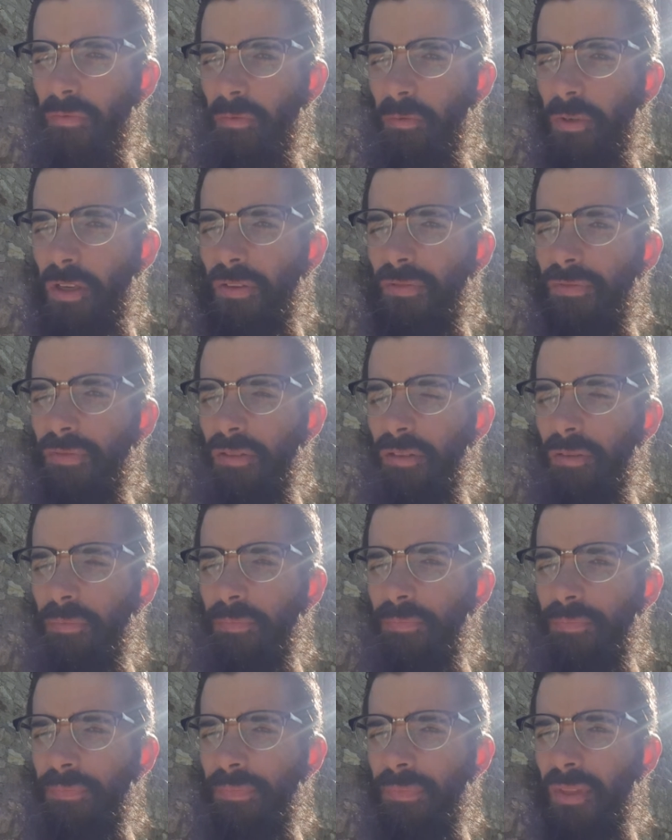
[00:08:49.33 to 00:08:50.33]
refill
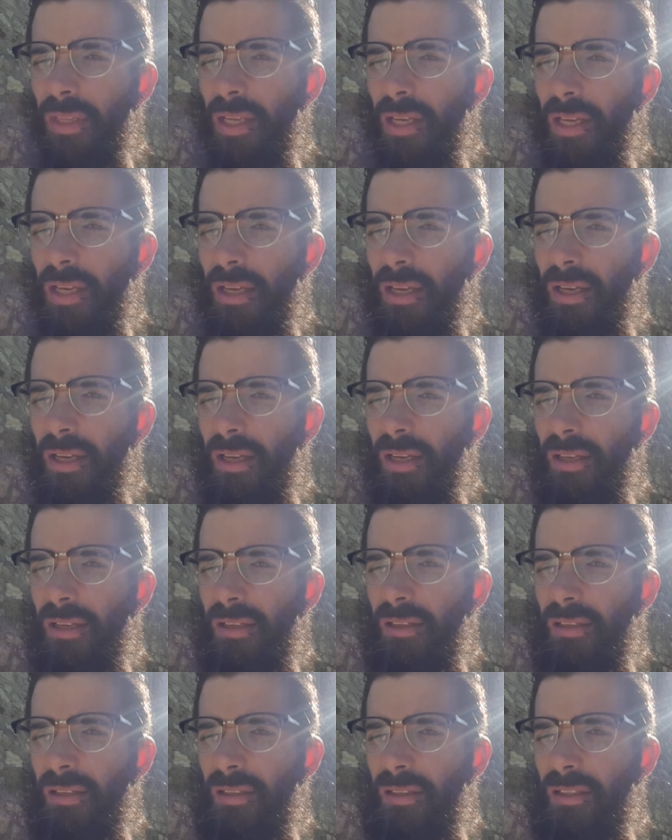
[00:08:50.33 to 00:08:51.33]

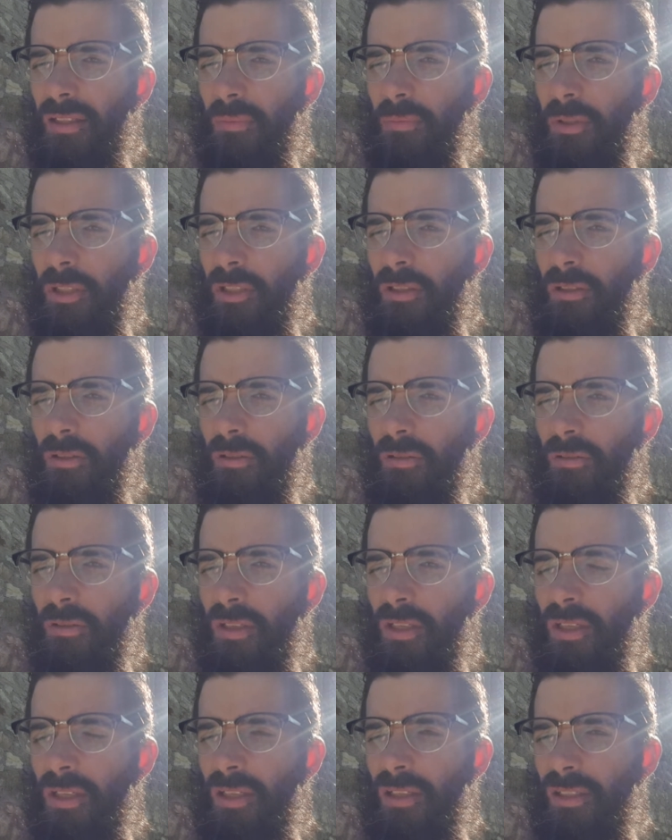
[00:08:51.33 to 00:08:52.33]
and a cappuccino,
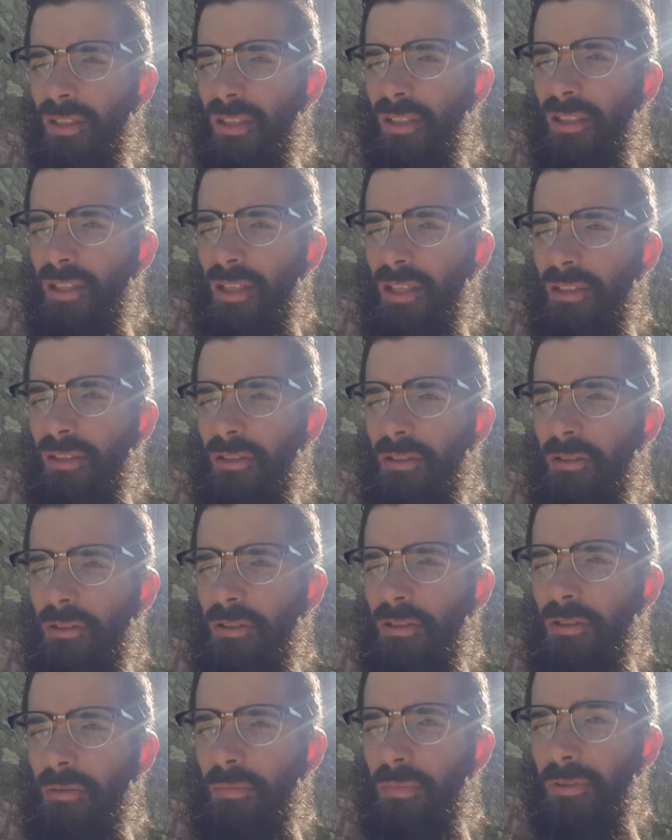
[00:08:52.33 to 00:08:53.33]
she said, you
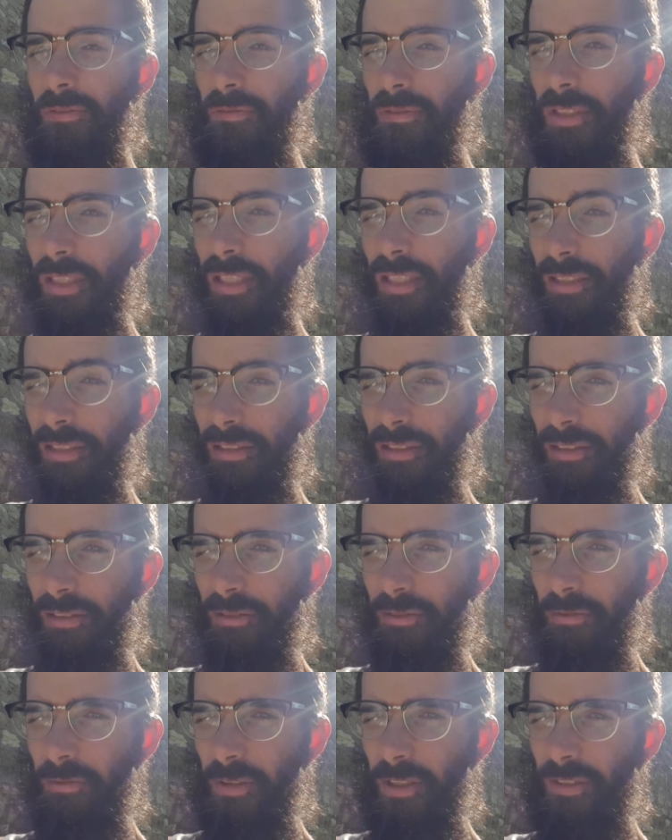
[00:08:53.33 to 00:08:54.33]
should be really
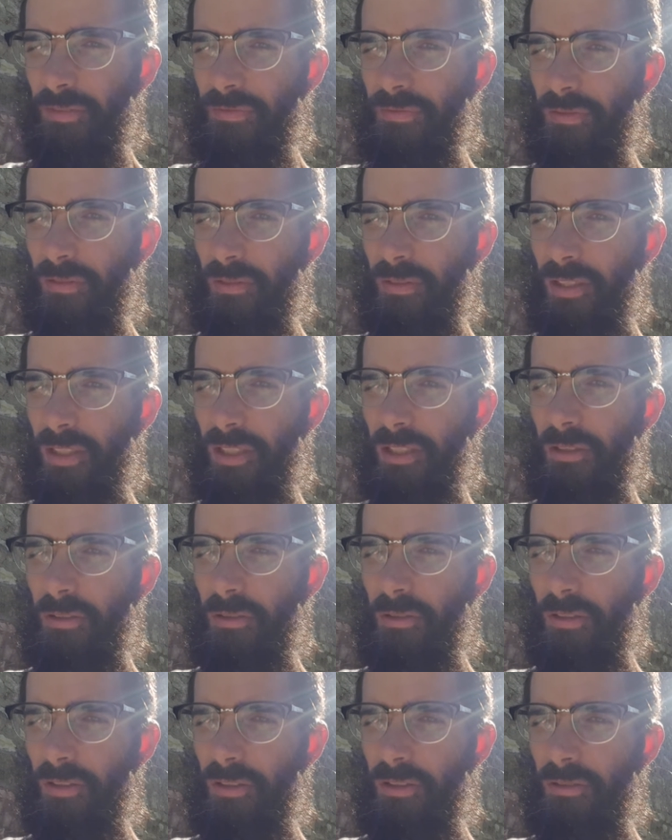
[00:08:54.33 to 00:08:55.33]
grateful that you
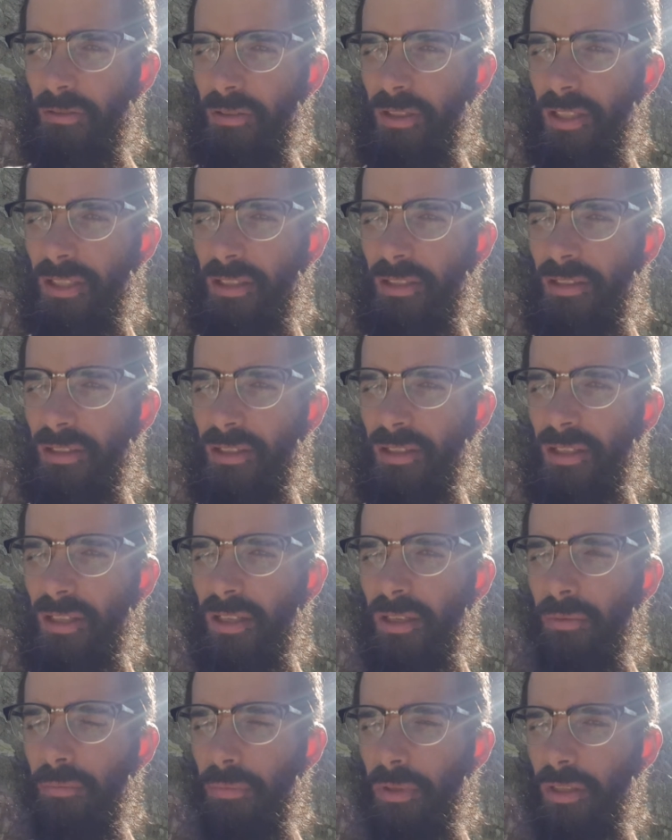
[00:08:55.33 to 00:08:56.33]
can do this.
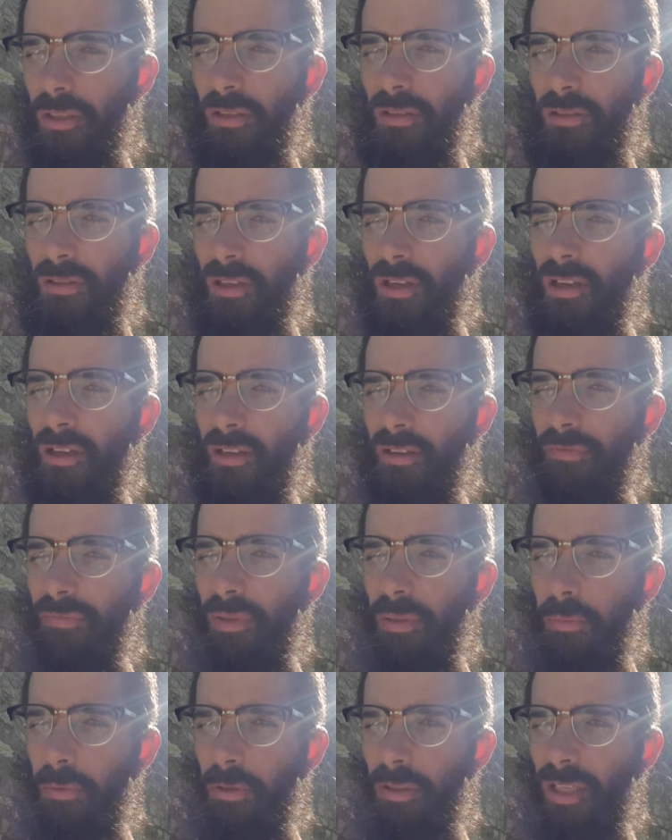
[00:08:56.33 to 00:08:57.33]
Because a lot of
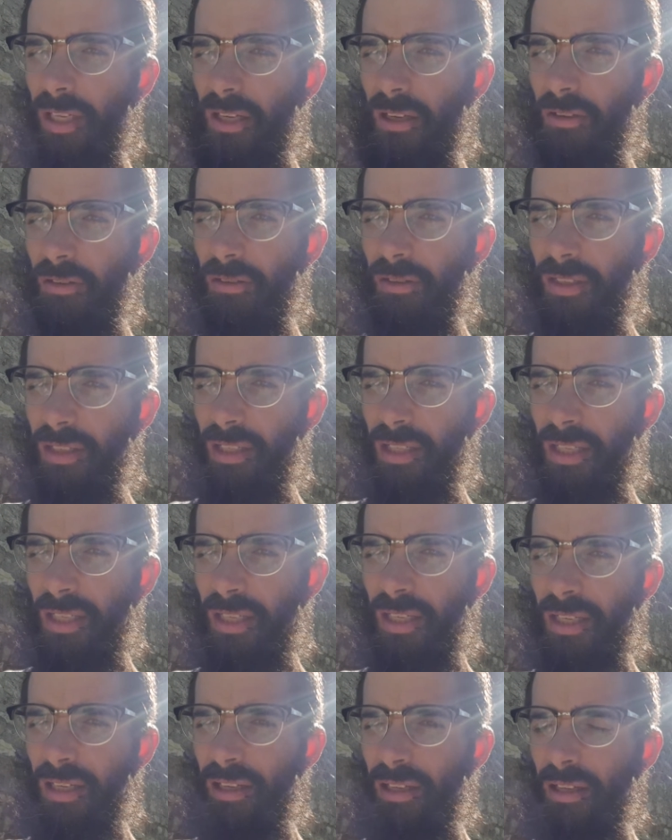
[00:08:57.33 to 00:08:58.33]
people cannot.
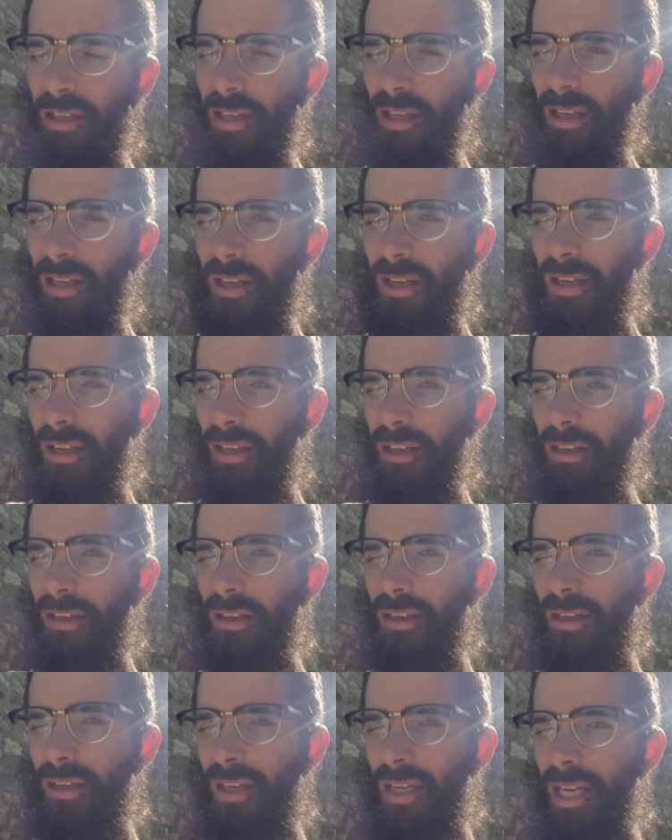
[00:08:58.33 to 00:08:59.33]

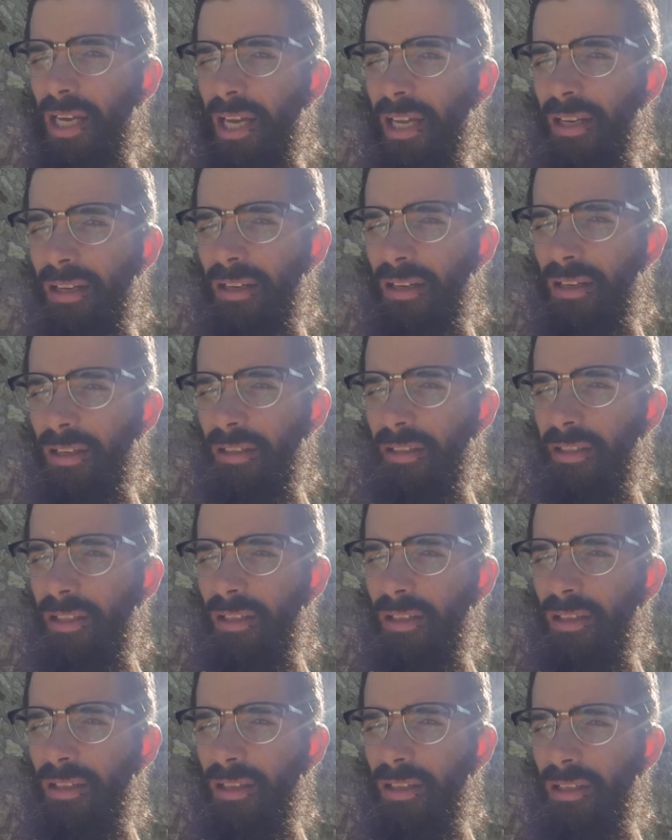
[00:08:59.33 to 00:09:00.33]
And
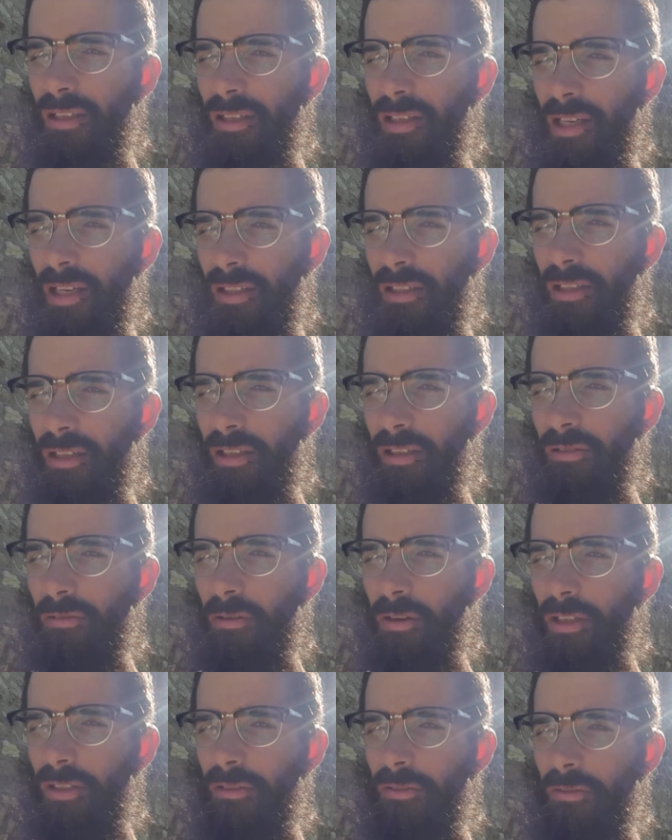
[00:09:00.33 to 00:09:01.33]
she is actually
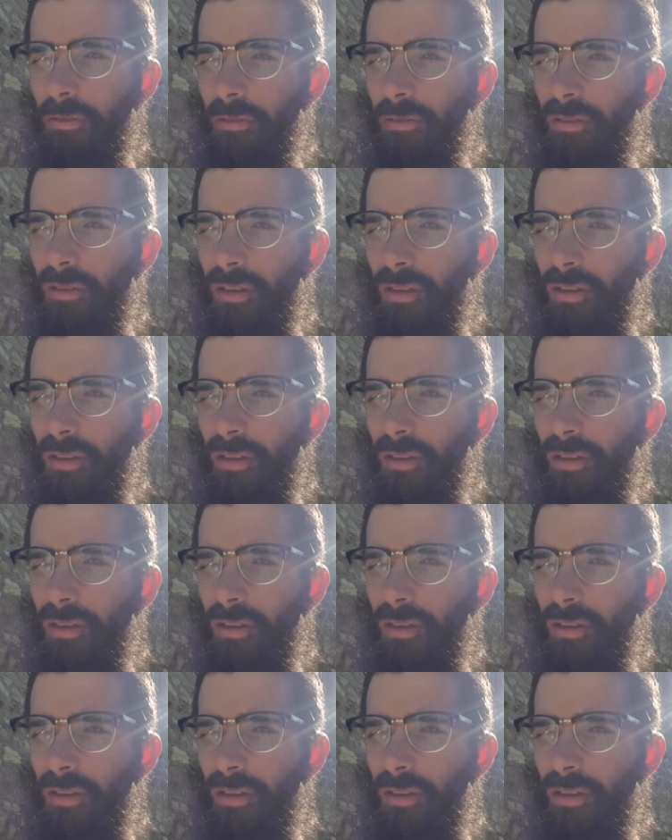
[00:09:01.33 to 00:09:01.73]
quite true.